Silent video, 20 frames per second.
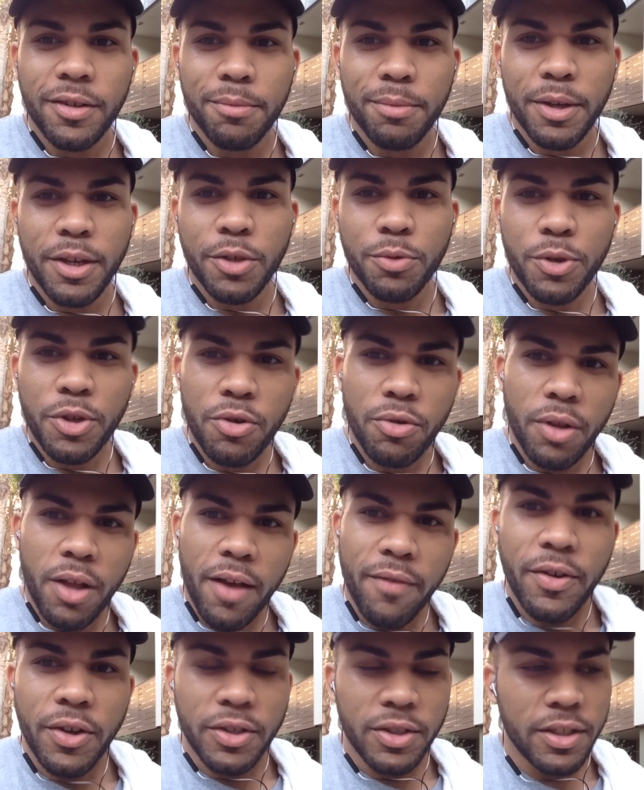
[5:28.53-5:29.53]
Because when you
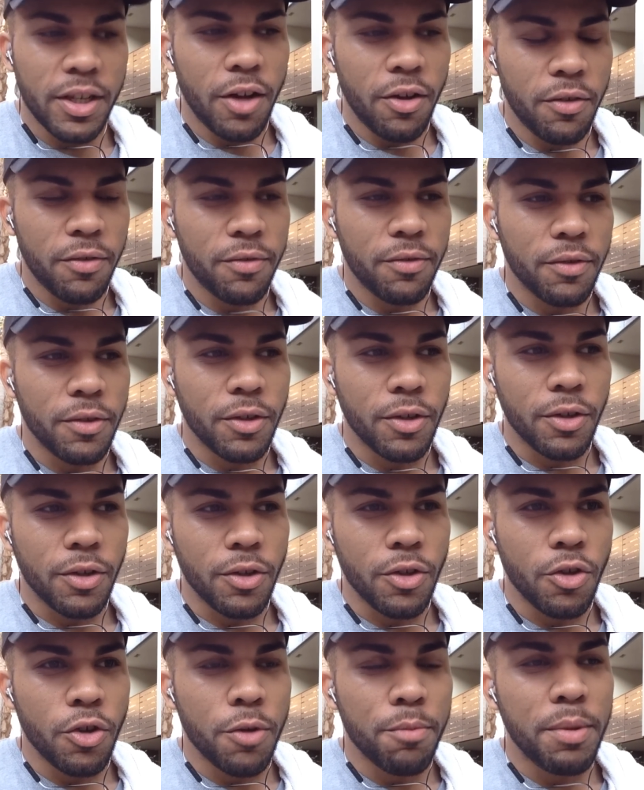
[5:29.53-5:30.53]
love yourself,
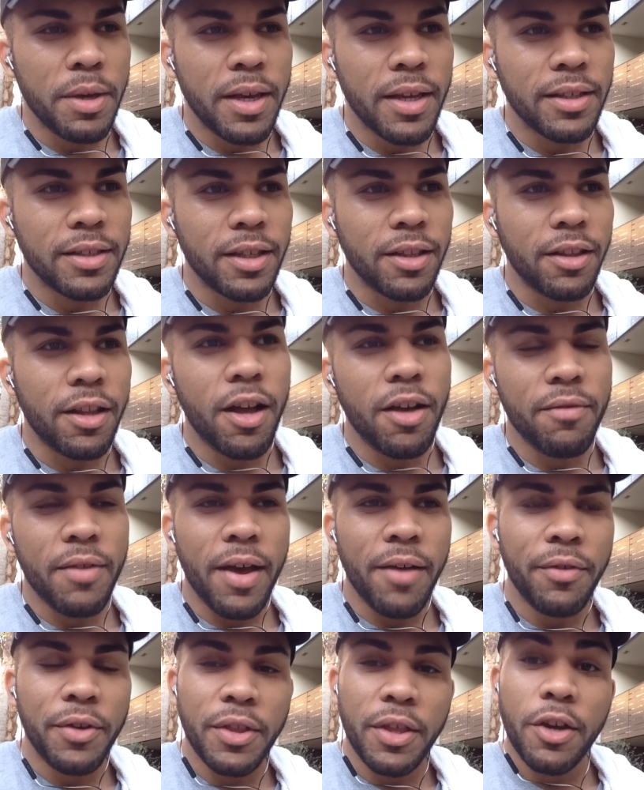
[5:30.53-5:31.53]
you can begin to love
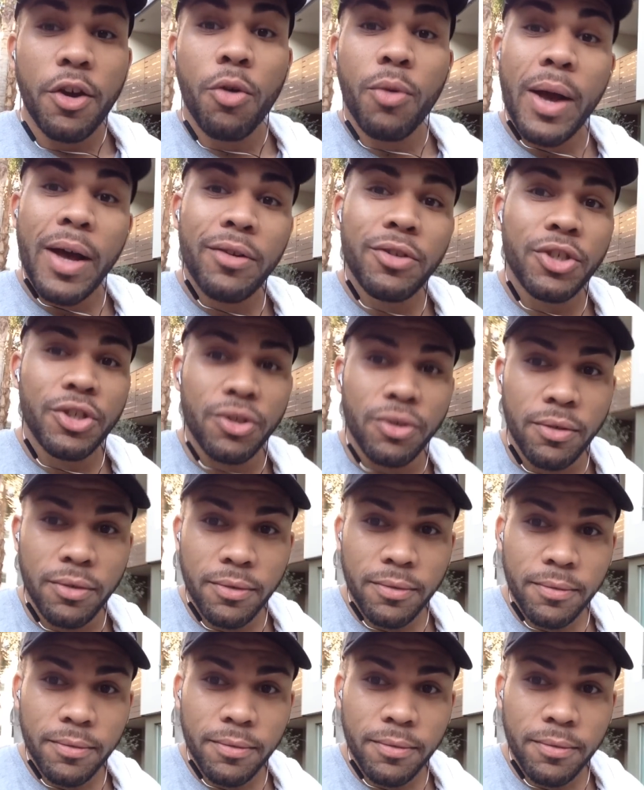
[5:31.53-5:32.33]
everything around you.